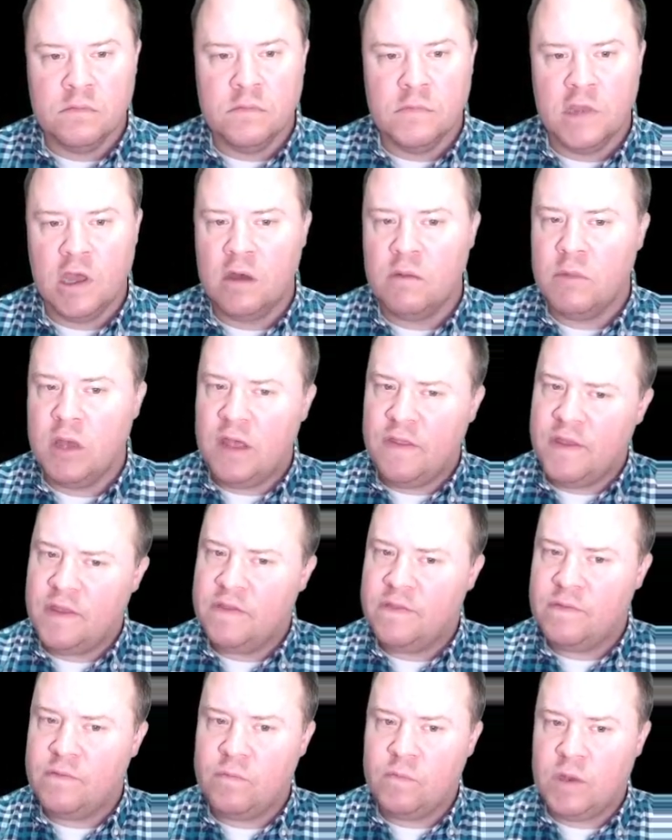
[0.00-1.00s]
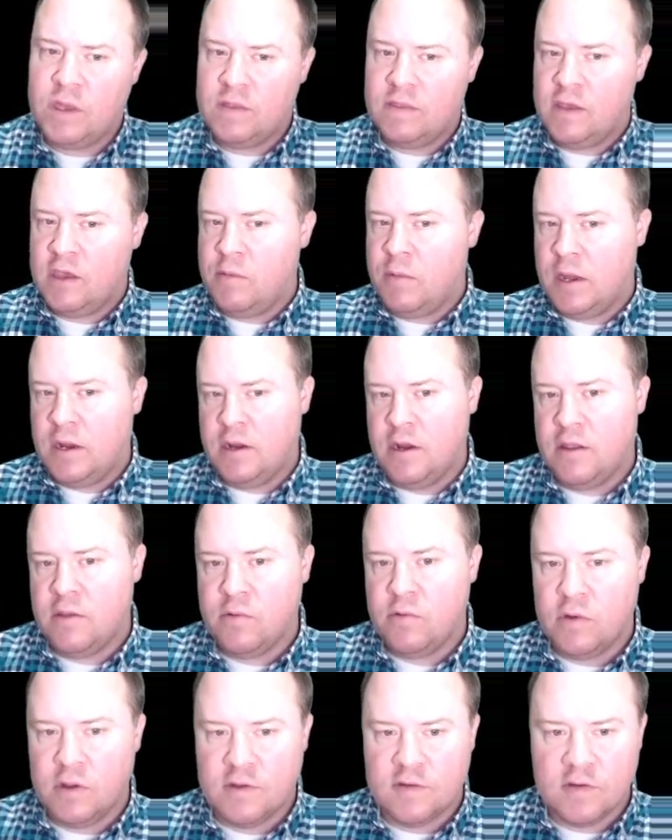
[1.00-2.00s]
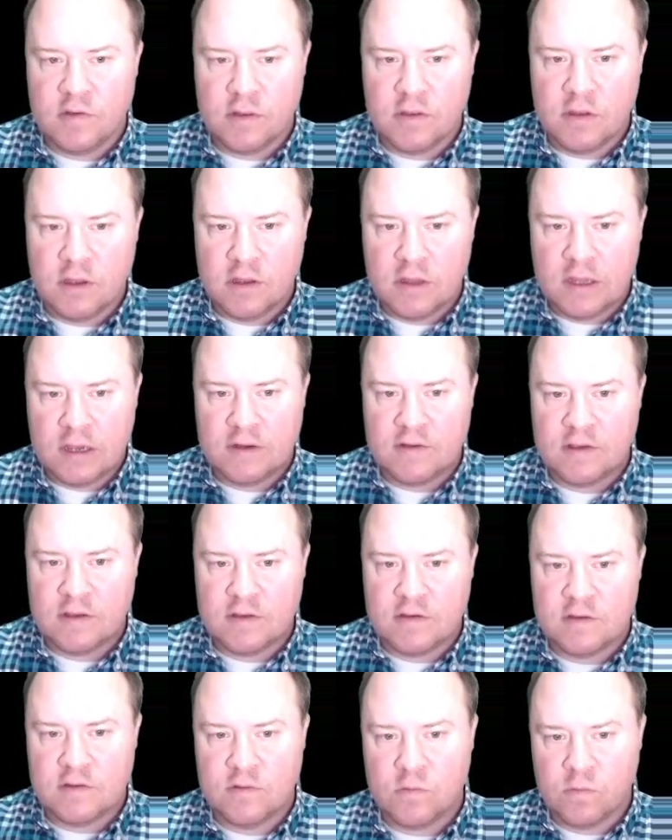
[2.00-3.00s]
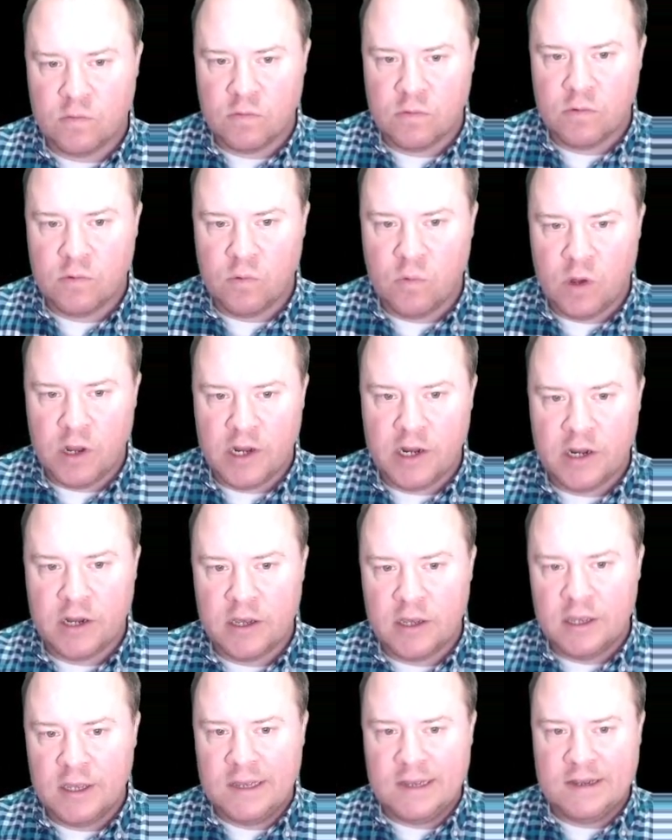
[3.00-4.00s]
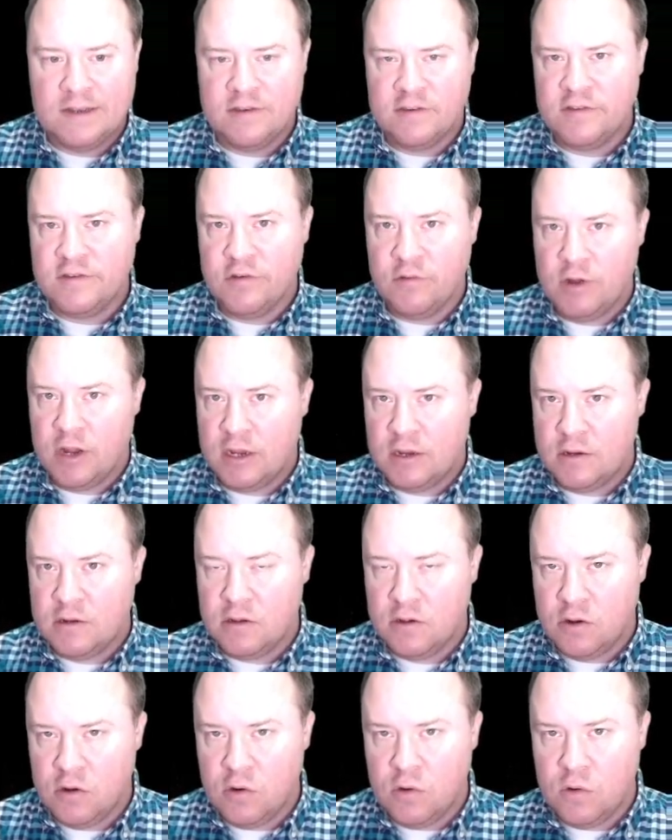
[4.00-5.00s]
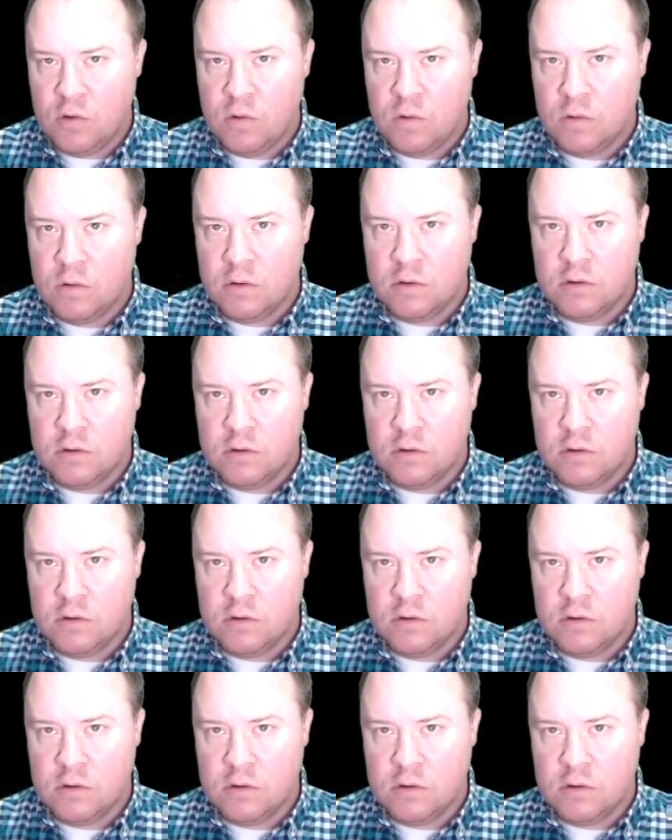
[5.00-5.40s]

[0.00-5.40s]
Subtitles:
And then we could think about another one. So there's this one student who